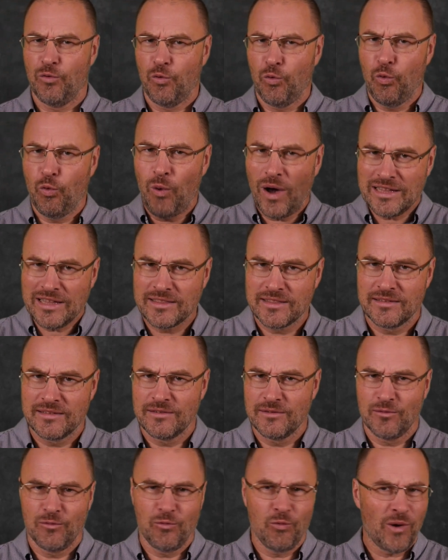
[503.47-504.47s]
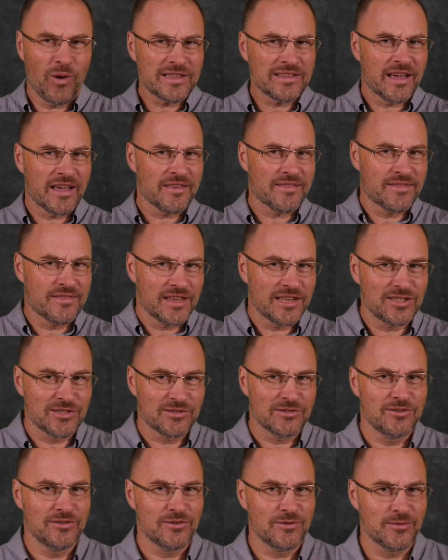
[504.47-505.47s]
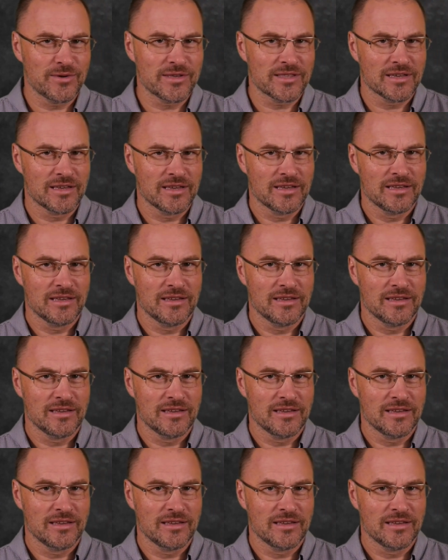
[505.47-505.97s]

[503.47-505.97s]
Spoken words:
what has this to do with